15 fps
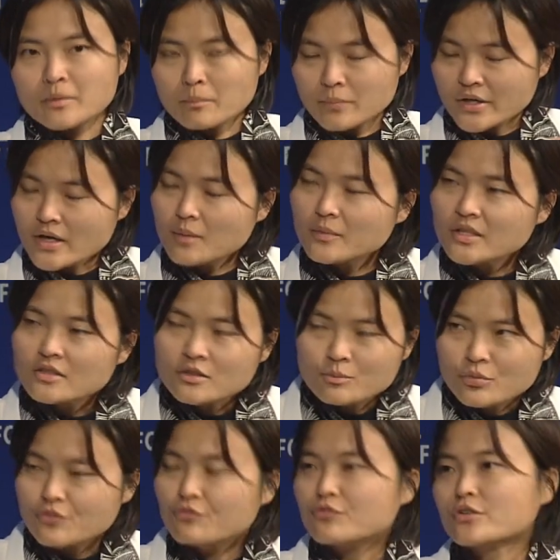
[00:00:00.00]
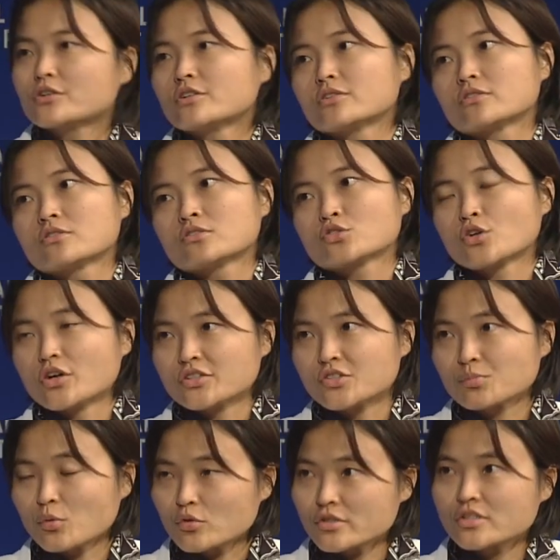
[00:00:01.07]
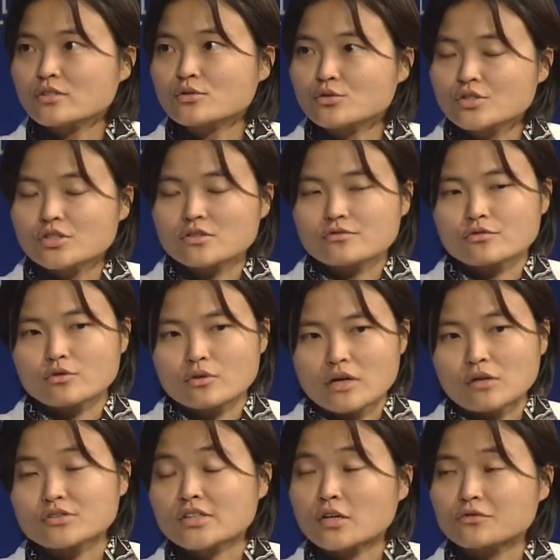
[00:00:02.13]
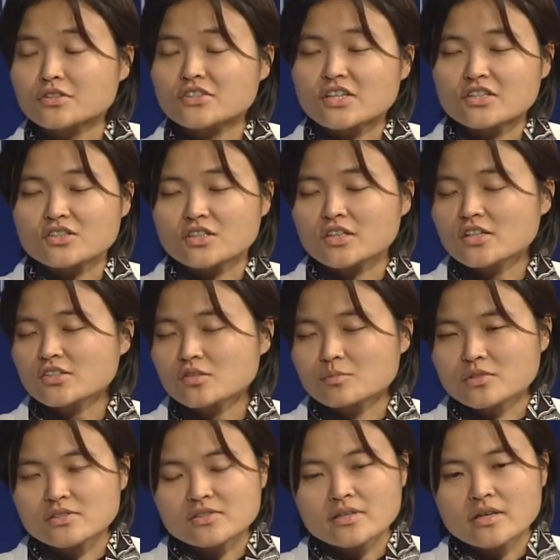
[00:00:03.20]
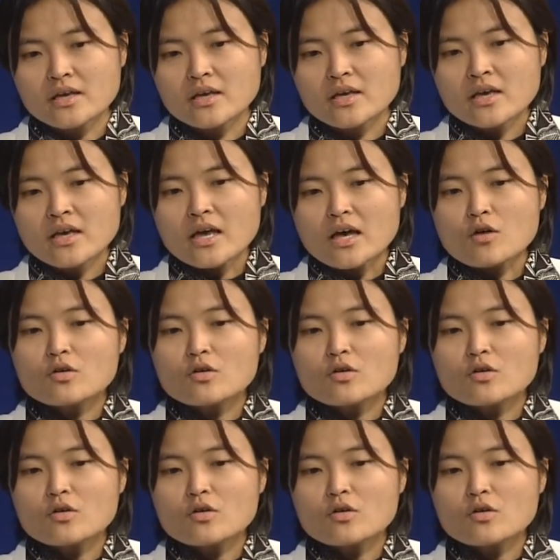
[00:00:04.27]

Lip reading: becoming the preferred transport solution for our Southeast Asian customers, our